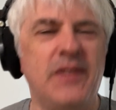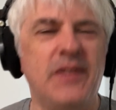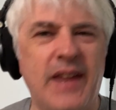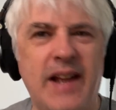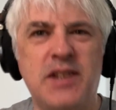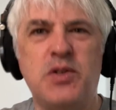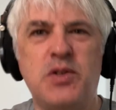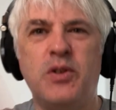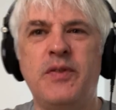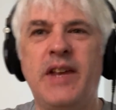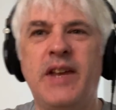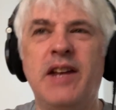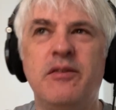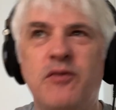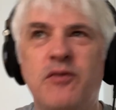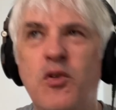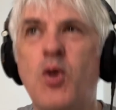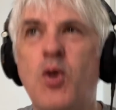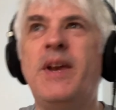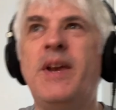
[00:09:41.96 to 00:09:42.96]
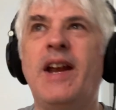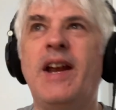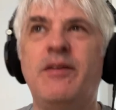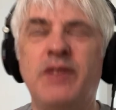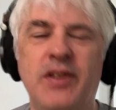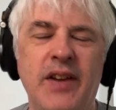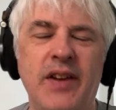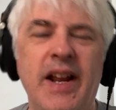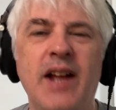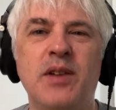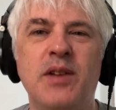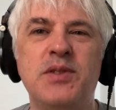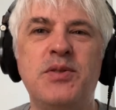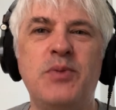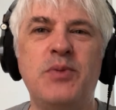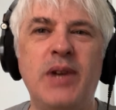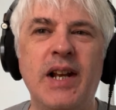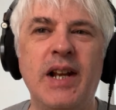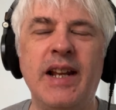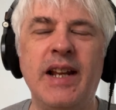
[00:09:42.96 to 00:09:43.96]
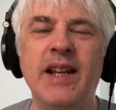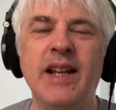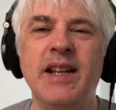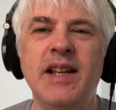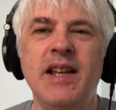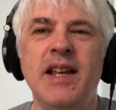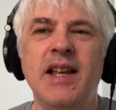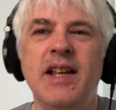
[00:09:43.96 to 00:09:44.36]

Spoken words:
that sort of informed everything else, really.